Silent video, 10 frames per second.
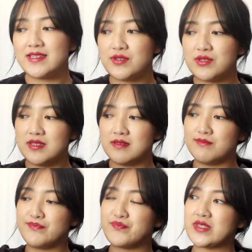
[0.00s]
as
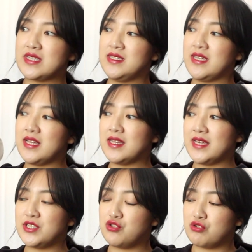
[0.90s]

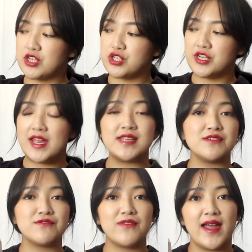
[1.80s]
neatly structured and
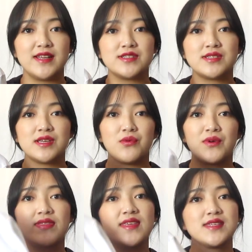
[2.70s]
defined. So
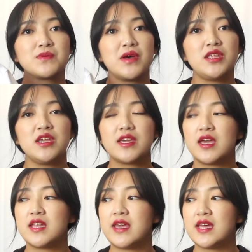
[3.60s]
with this one, you
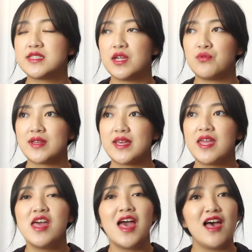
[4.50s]
can get a
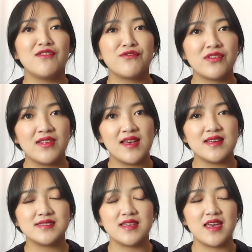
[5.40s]
really
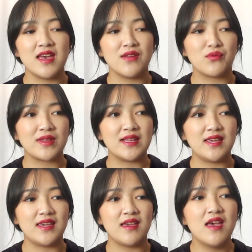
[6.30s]
effortless and
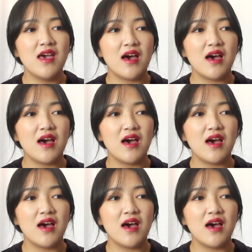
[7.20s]
really